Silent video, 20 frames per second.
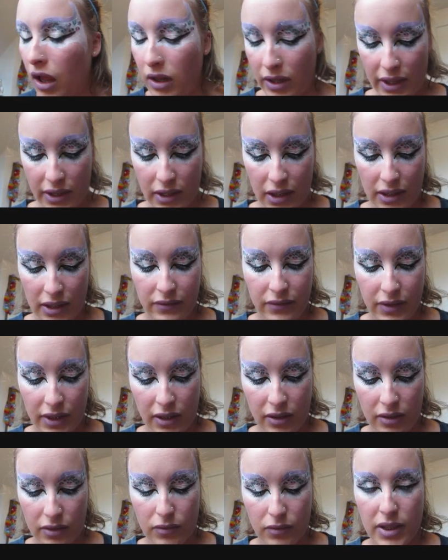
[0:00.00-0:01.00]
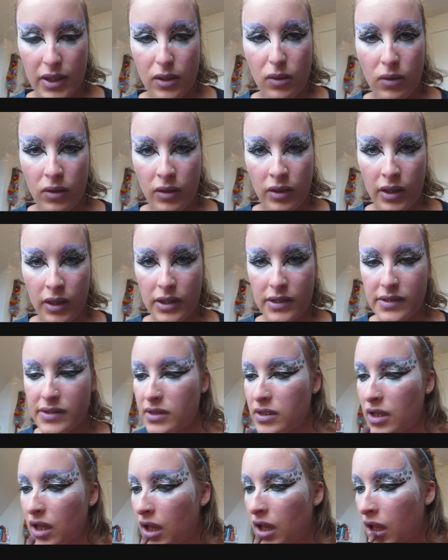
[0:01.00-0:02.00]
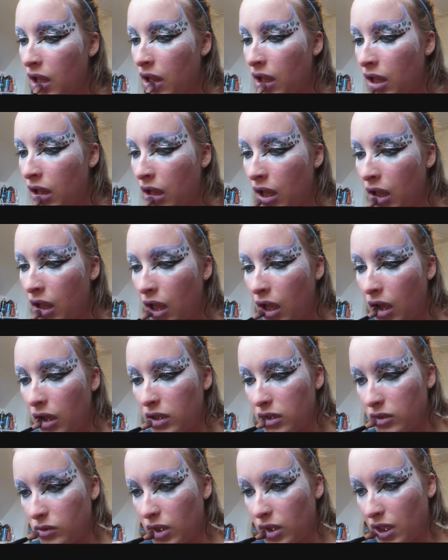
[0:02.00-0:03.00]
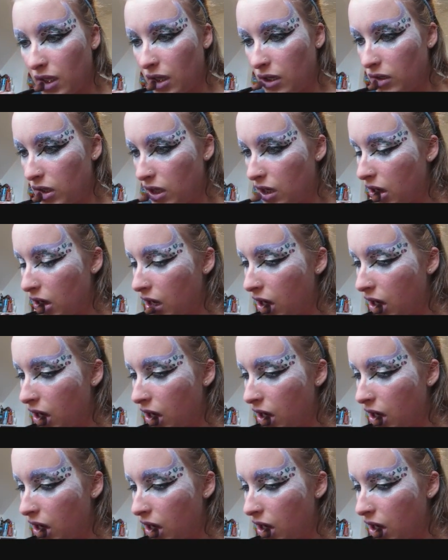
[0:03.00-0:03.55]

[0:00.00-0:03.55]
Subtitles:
Like kind of like a 3/4 of the way out.